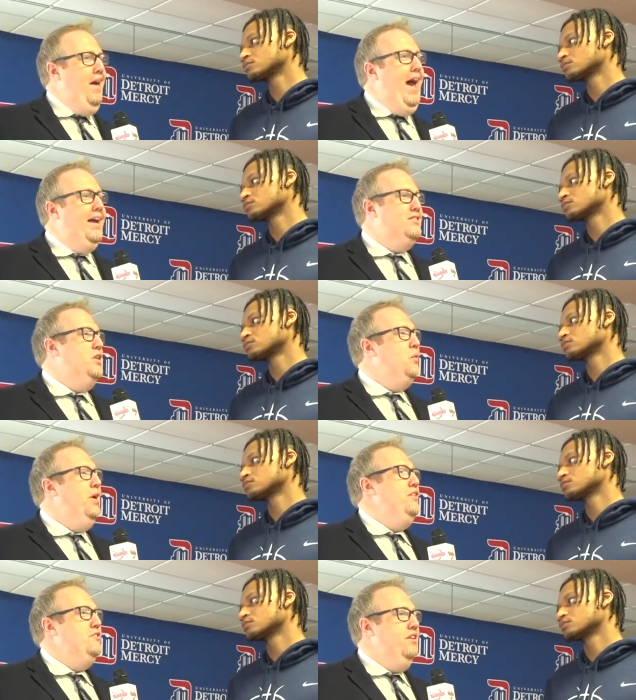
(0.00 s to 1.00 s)
Speaker 1: ask a
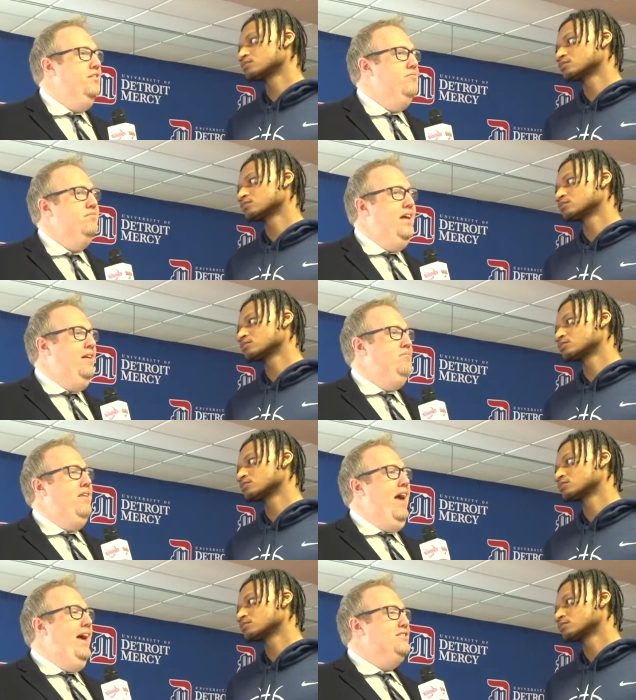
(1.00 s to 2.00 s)
question that
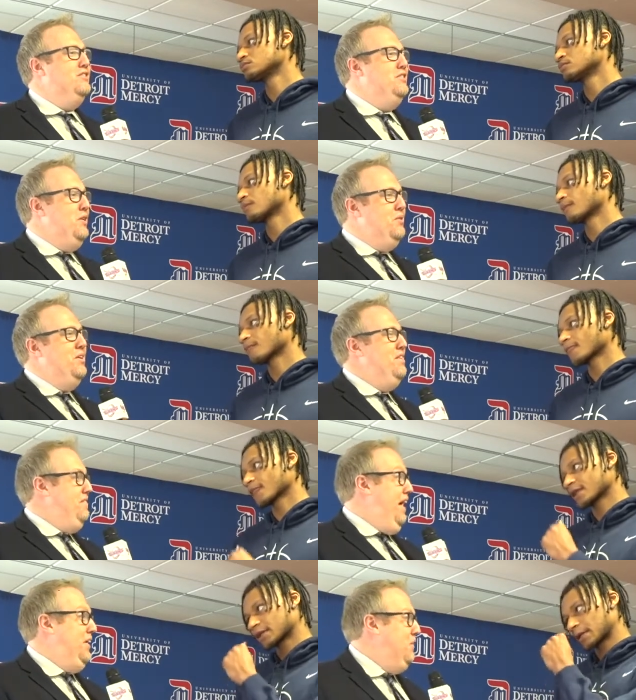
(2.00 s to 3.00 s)
asks you to
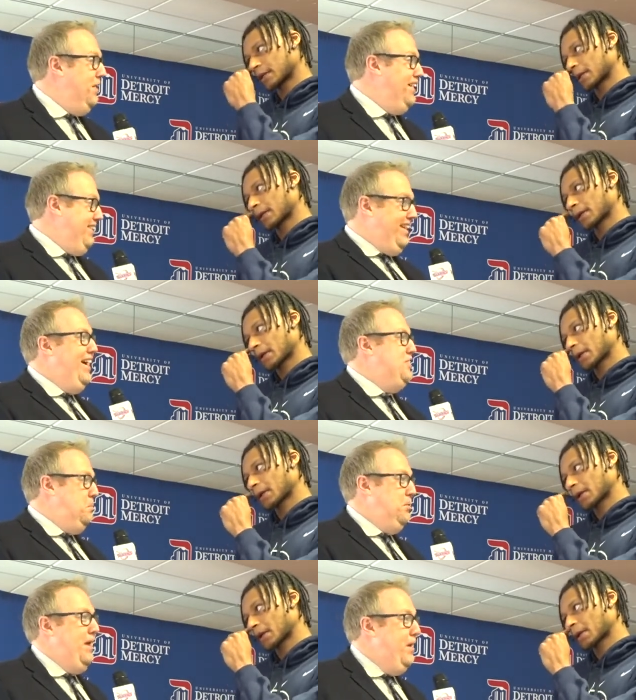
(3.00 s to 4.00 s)
evaluate the guys you're
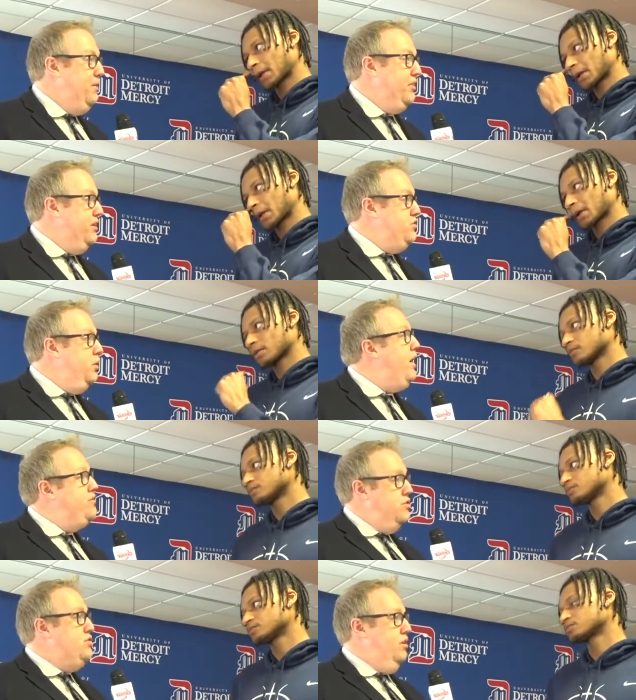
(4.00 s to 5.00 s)
playing with because you guys
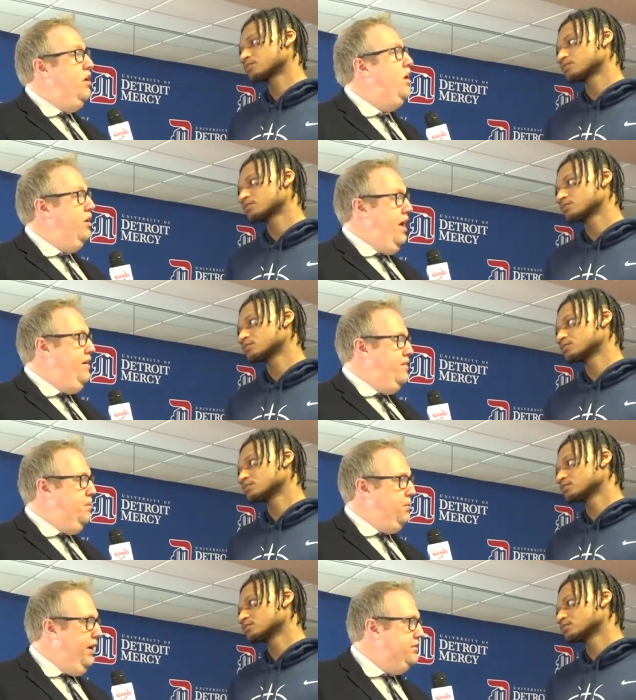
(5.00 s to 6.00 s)
are still all kind of in the
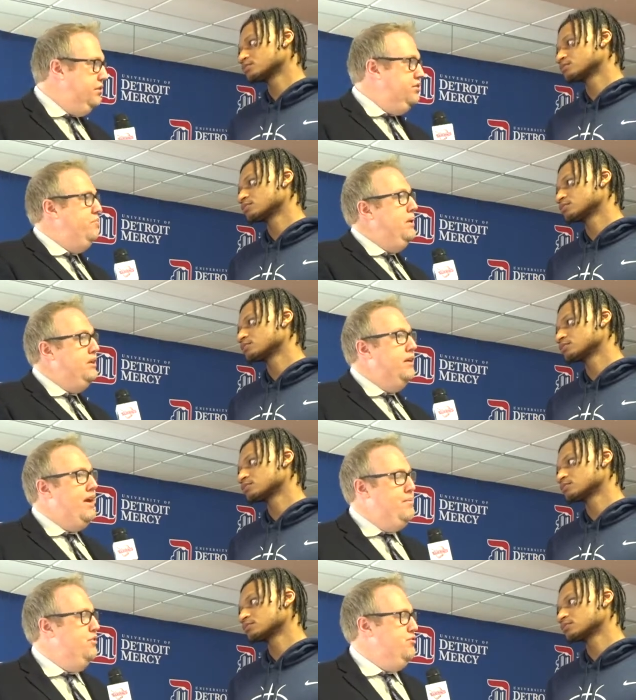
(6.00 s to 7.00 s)
process of building
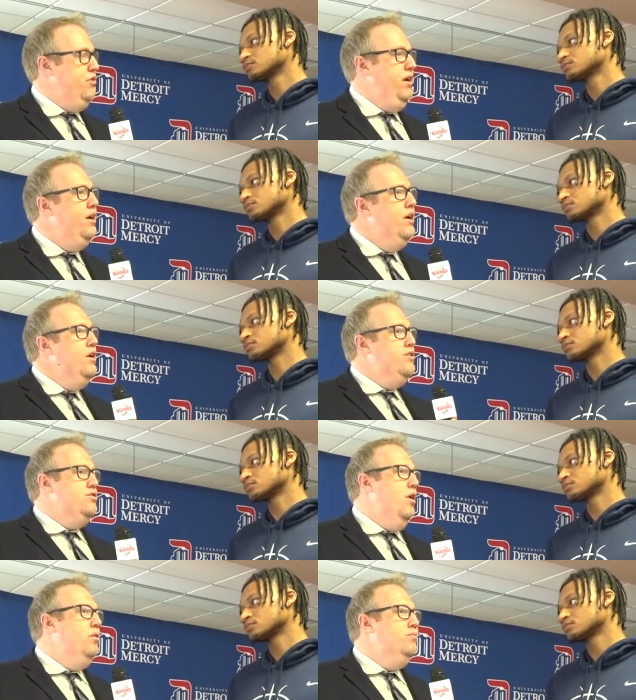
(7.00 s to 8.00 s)
chemistry.
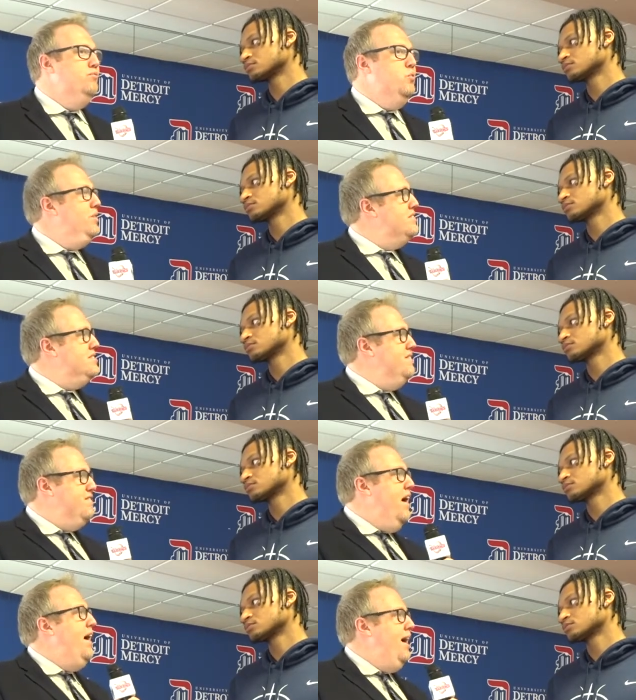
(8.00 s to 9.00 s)
So, what's the
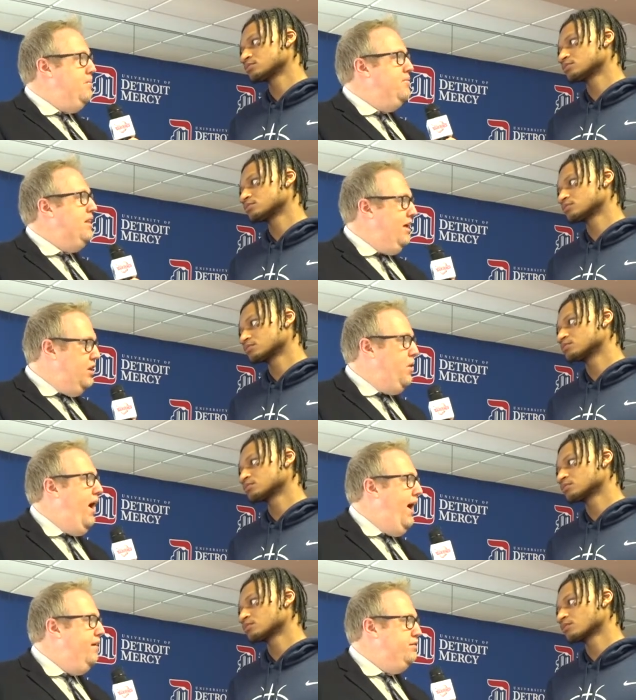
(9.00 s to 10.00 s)
vibe that you
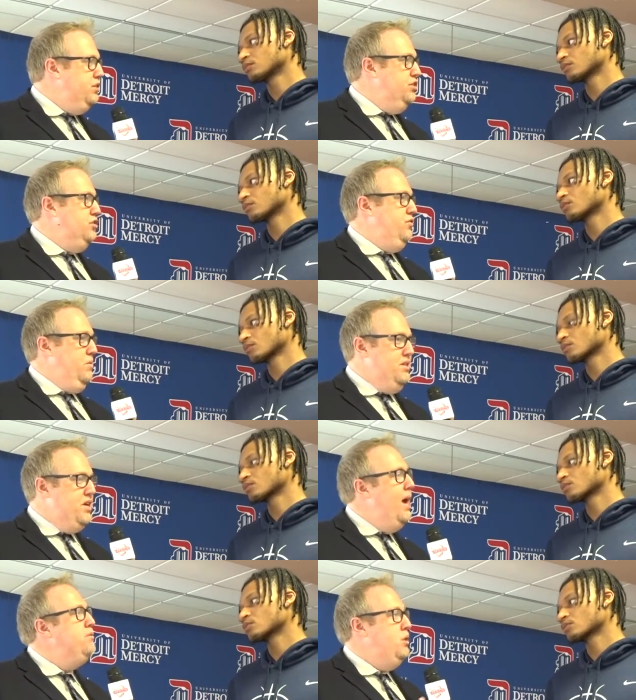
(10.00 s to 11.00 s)
have just from the
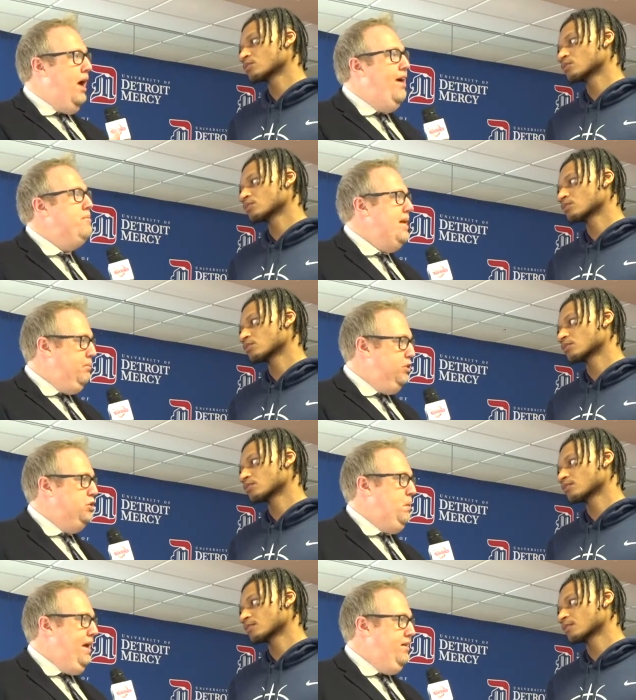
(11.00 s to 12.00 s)
times you have been able to
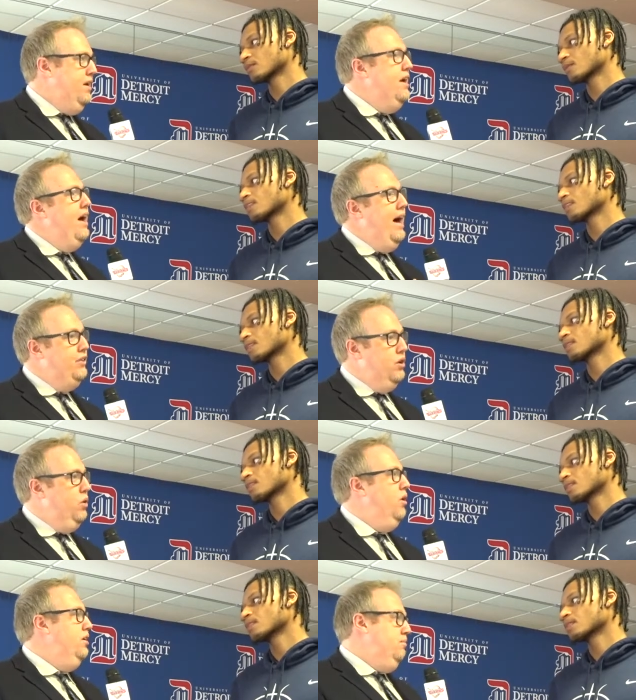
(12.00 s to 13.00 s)
spend on the
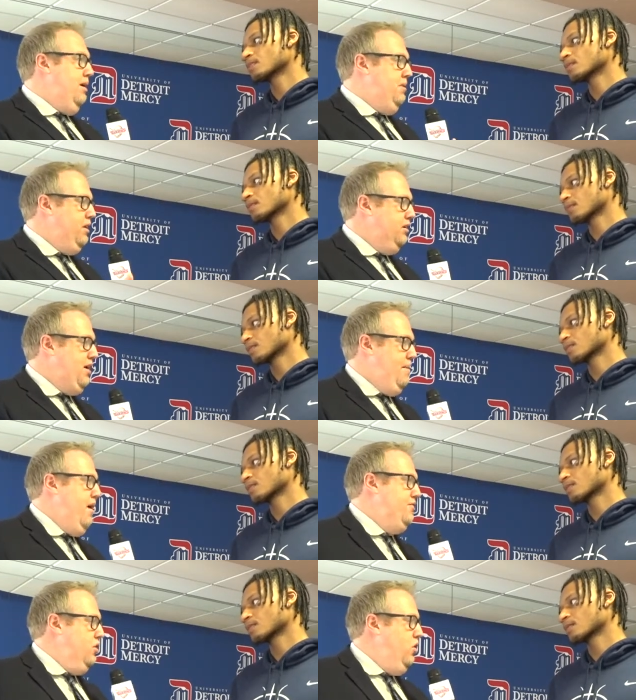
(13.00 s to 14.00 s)
court, maybe a little time
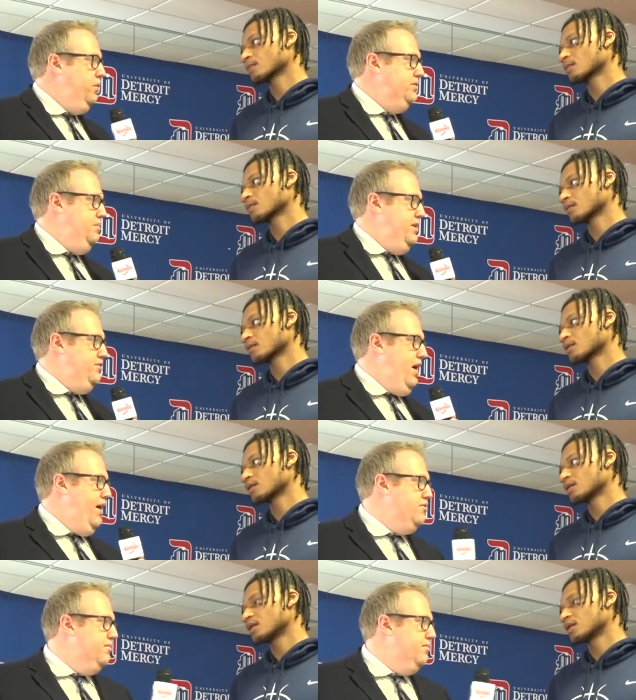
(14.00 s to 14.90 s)
off the court with some of these guys?